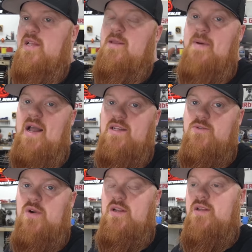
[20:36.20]
that the bike
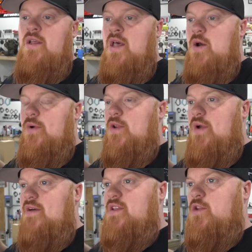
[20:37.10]
is running. We do
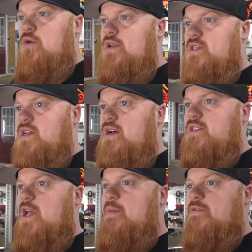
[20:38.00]
have a dual
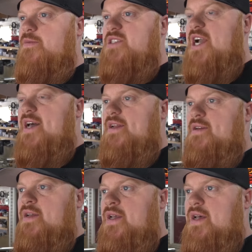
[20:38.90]
exhaust coming from
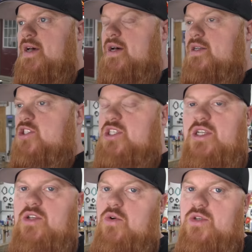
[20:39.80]
China, just
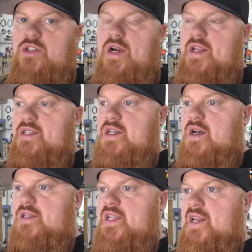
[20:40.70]
a dual straight
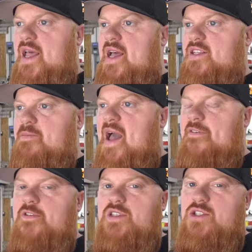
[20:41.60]
exhaust, and it has
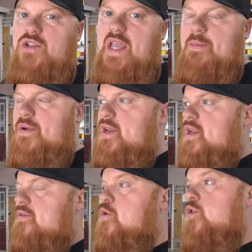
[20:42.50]
baffles that you can put in
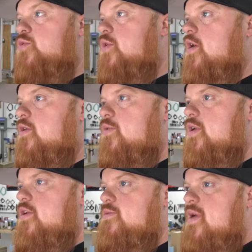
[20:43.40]
it. Of course, we're not going to
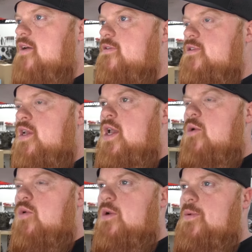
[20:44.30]
run those baffles.
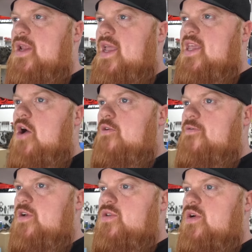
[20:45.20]
We're going to put a cone
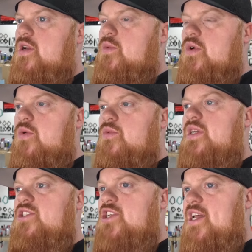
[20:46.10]
filter on it. We're going to
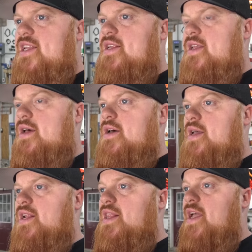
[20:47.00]
rejet it
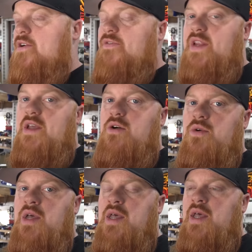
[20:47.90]
in a later video.
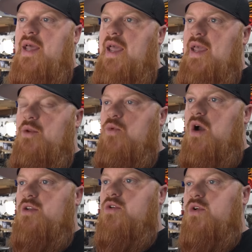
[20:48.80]
And we're
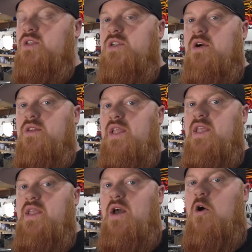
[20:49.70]
also going to start
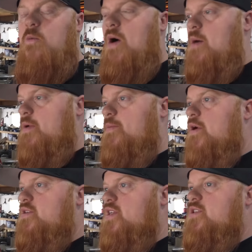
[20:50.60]
the whole bobber
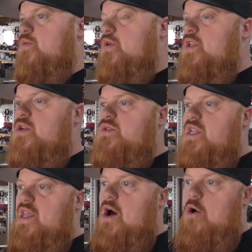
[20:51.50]
process. We're going to use
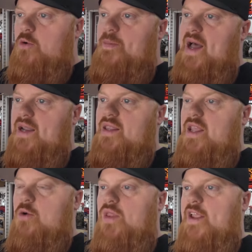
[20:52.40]
the old bike,
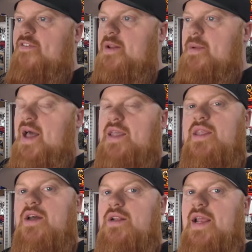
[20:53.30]
the old Lifan bike,
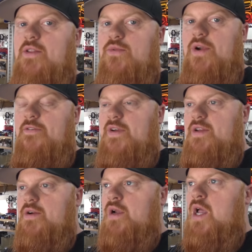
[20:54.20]
and cut down the rear
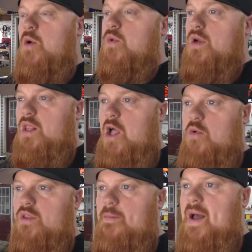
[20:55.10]
fender. We're going to
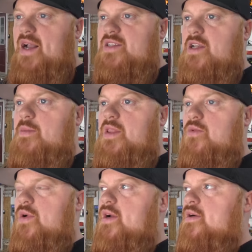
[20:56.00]
lower the bike some in the
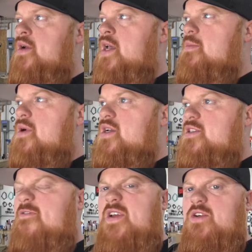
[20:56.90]
rear
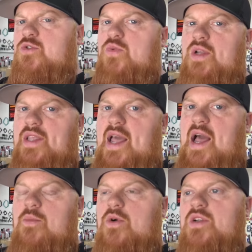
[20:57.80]
because the fender's really
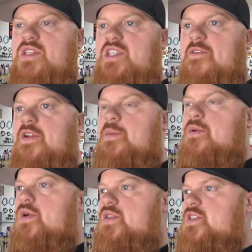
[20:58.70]
high, and we're going to stiffen up
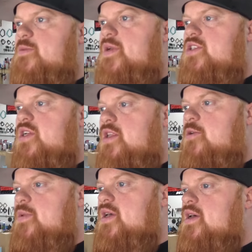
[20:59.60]
the rear suspension a
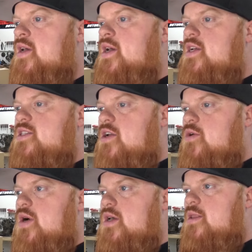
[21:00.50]
little bit
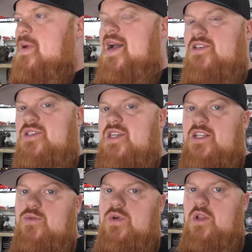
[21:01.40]
so the bike just
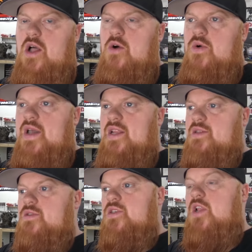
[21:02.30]
sits real low and
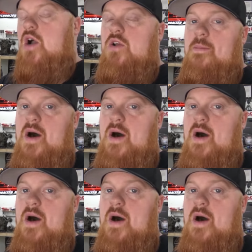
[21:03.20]
it's not going to